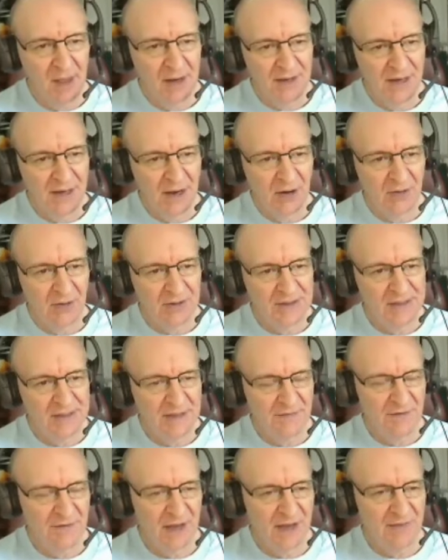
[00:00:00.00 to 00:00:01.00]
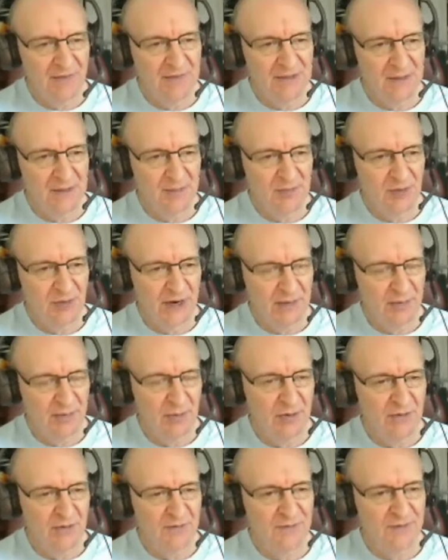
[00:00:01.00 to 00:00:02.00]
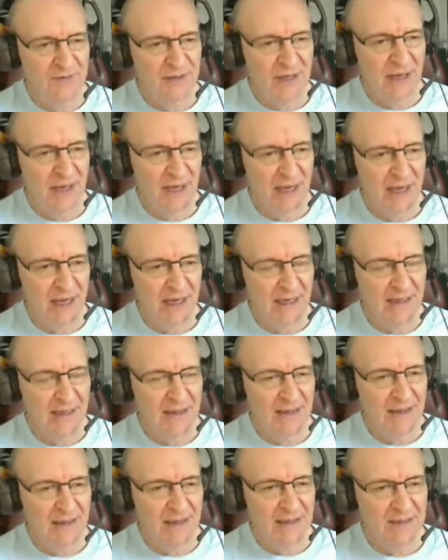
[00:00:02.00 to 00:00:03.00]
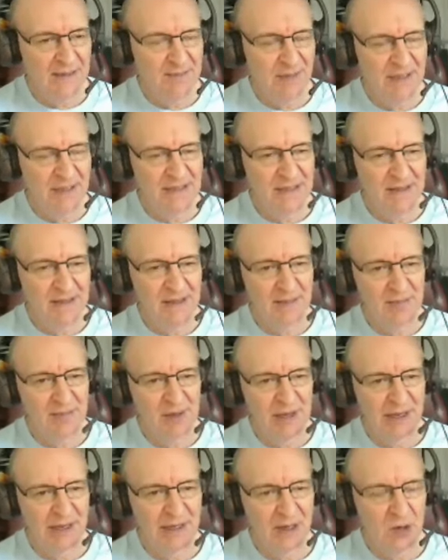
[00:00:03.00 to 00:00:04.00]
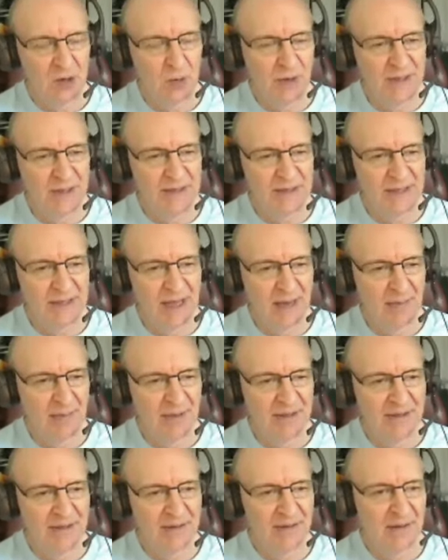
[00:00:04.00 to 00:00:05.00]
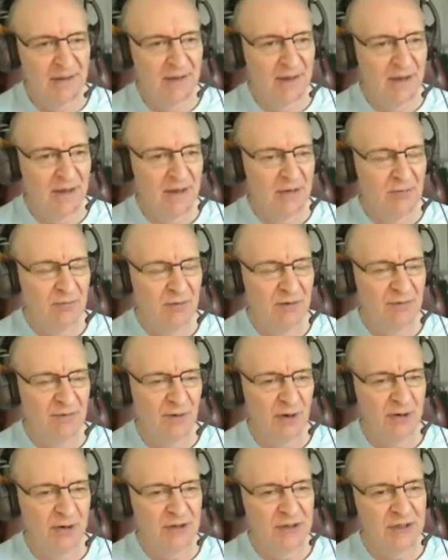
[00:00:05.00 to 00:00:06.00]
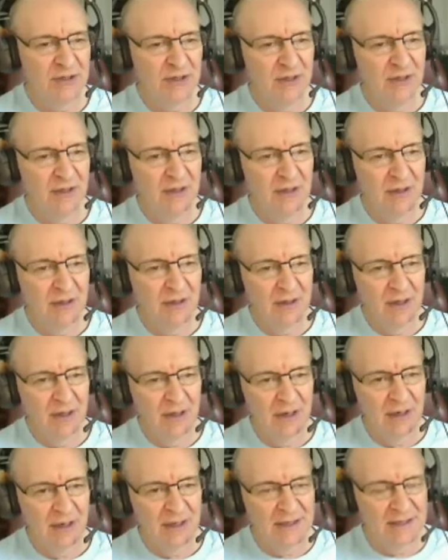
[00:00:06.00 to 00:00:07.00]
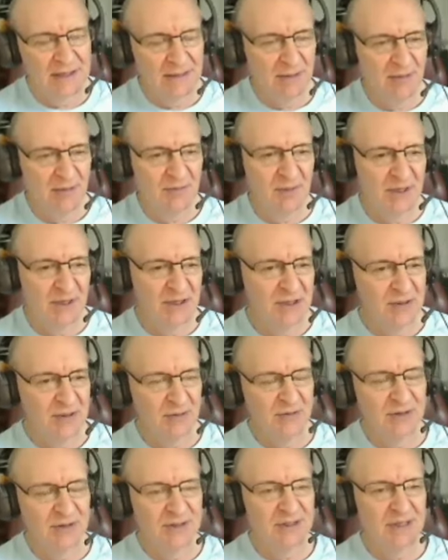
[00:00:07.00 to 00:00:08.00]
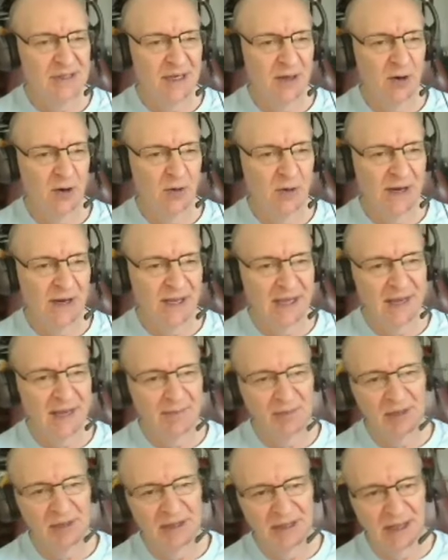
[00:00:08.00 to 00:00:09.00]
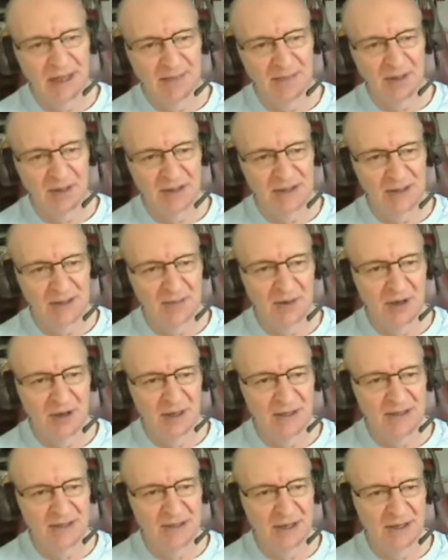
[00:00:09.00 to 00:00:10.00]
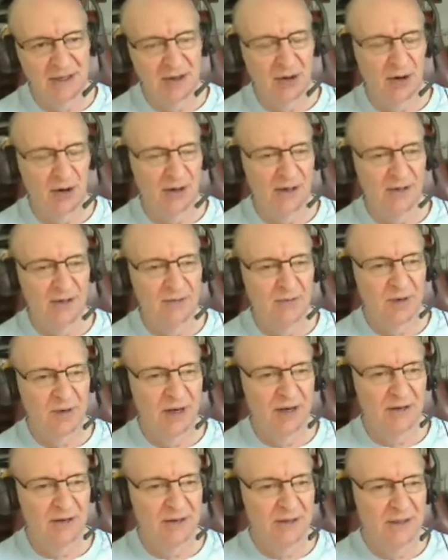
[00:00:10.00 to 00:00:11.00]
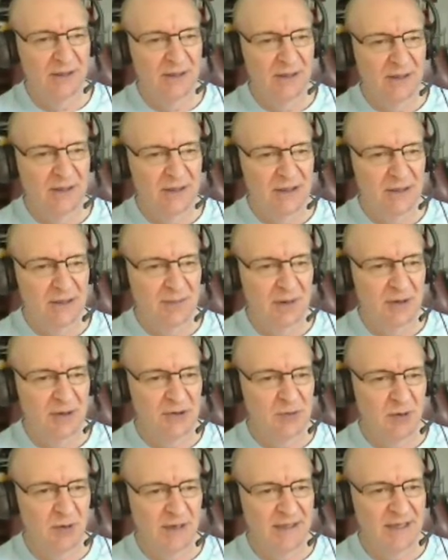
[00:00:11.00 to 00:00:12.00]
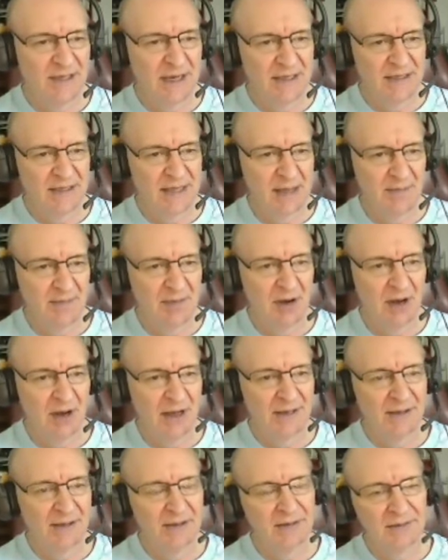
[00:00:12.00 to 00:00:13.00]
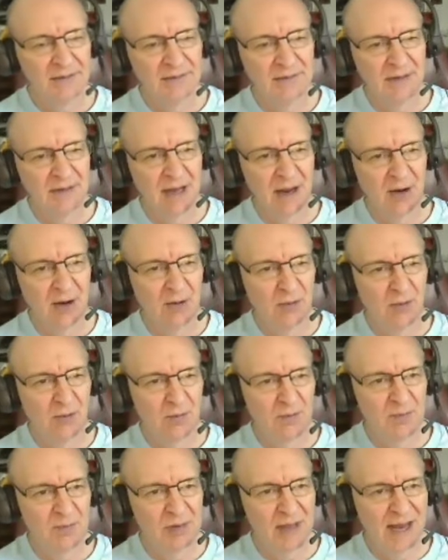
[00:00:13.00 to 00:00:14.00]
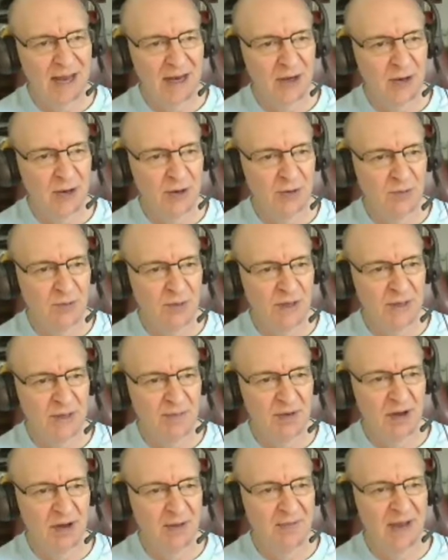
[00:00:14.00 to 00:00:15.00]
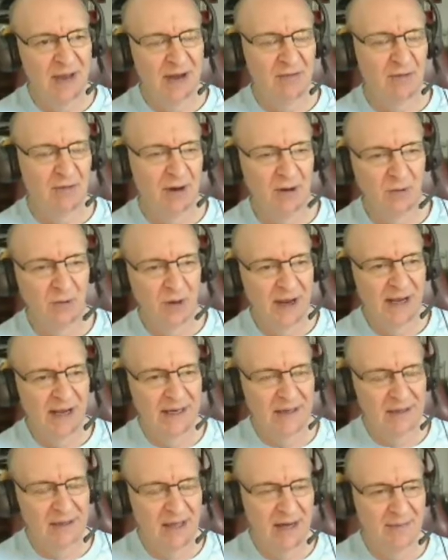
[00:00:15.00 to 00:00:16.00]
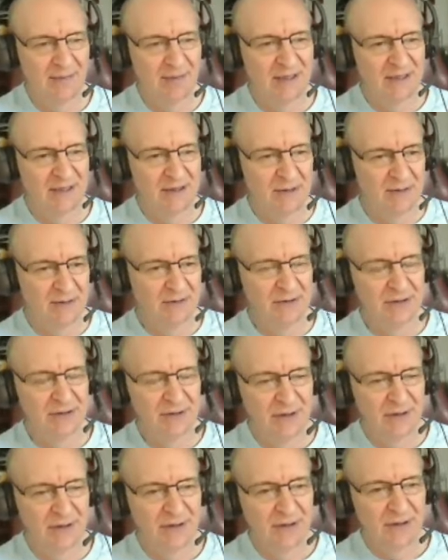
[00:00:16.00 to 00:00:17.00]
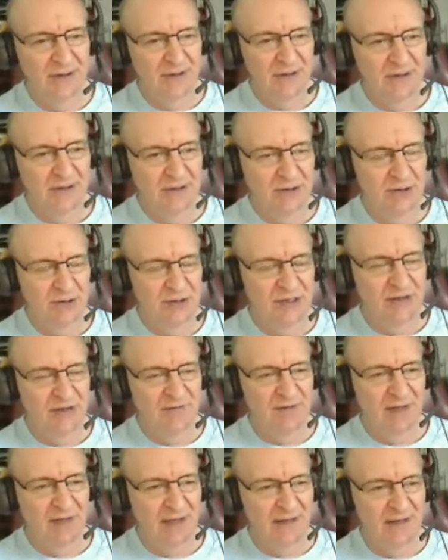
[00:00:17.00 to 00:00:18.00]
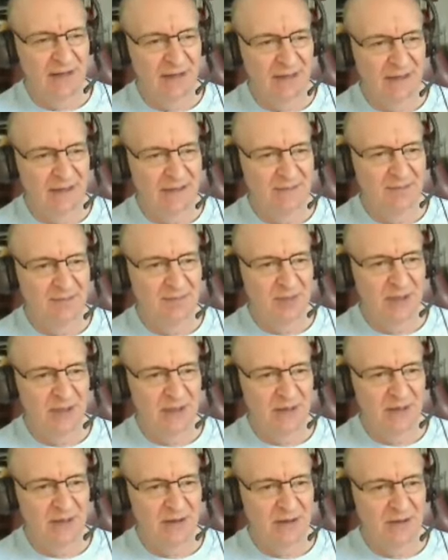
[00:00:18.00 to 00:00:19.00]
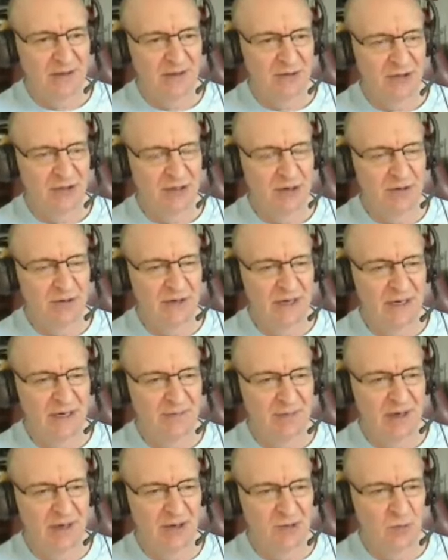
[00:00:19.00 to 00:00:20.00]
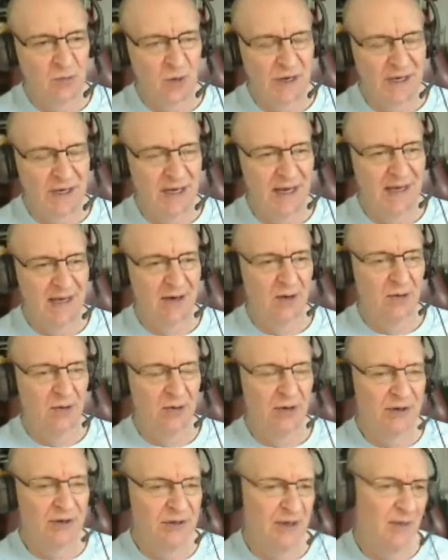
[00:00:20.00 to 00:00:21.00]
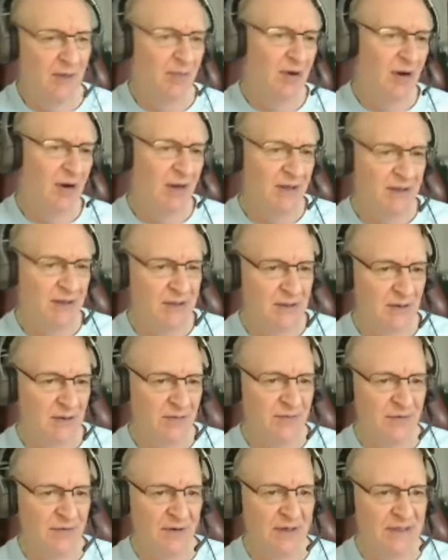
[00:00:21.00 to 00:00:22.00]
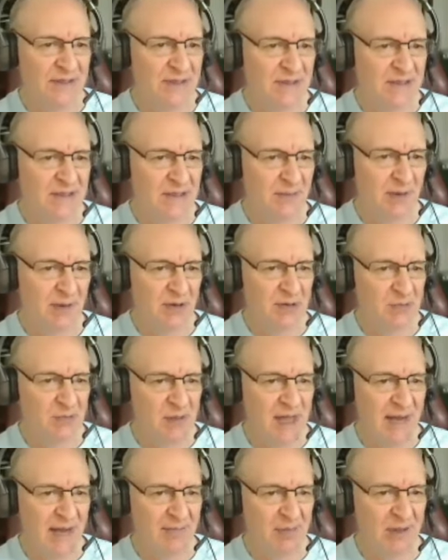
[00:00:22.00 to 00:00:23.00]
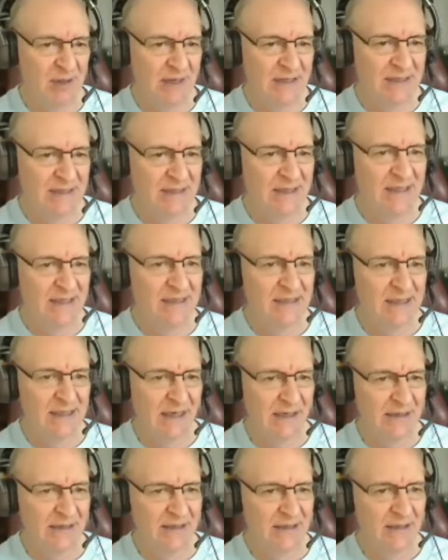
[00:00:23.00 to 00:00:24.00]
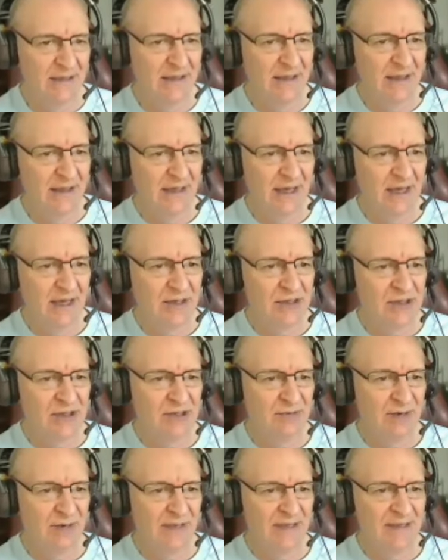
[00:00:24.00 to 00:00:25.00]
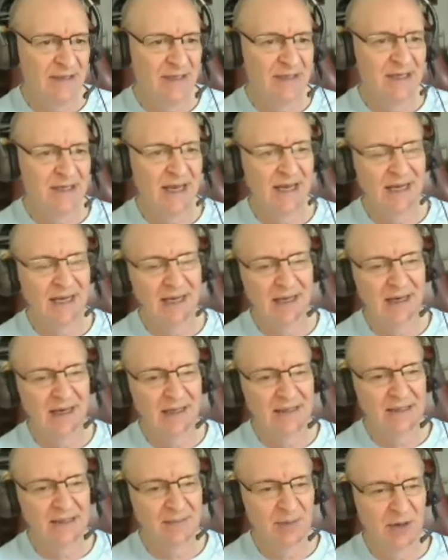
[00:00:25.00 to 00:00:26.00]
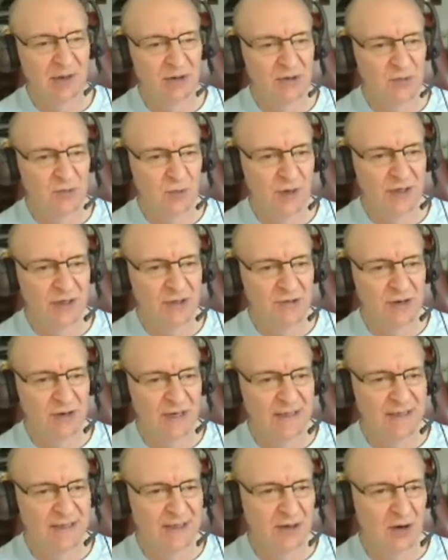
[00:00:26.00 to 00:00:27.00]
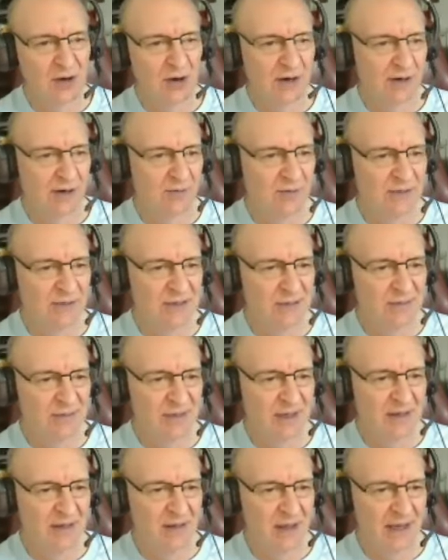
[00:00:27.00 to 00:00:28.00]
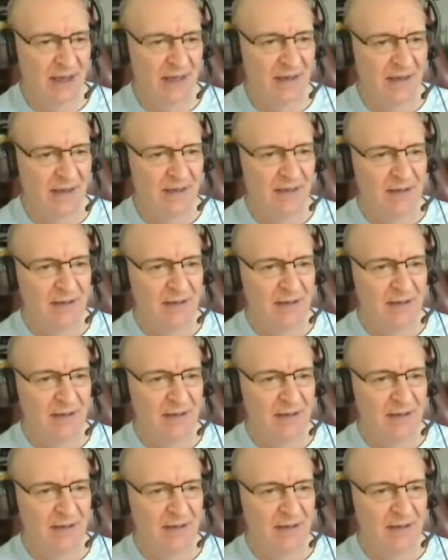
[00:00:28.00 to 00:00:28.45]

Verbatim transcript: Now, c five is a break move, and it's basically playing a Queen's gambit reversed. Uh, some of my students say, oh, I can't play that because the pawn's not guarded. Well, suppose white takes that pawn. Now, black could win the pawn back right away, and a lot of my students do stuff like this, but there's no need because white can't hold on to the pawn. So, for instance, suppose black plays e six and just threatens to take it, and suppose white tries to guard it with something like